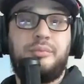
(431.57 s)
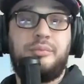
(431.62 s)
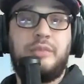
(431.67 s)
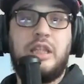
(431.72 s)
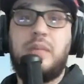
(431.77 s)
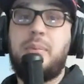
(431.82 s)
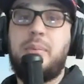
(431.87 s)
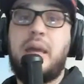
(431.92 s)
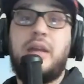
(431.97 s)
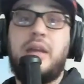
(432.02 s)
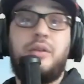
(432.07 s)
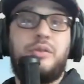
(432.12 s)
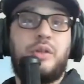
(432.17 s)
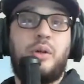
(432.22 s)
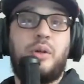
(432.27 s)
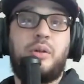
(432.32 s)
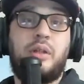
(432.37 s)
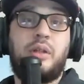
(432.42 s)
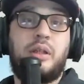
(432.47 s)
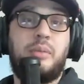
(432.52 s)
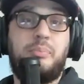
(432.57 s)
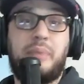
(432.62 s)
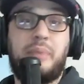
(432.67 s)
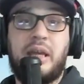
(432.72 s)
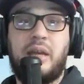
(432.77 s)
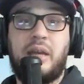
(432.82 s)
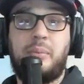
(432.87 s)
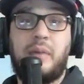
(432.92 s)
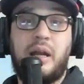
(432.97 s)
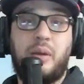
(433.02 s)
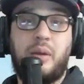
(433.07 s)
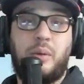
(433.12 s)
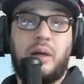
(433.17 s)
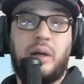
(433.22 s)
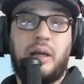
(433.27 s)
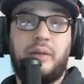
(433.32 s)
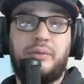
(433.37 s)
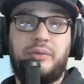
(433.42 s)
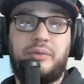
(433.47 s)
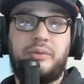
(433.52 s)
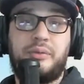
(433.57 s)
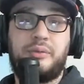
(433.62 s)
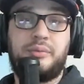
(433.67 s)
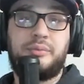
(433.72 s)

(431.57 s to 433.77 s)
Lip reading: Ime Udoka can bang my wife.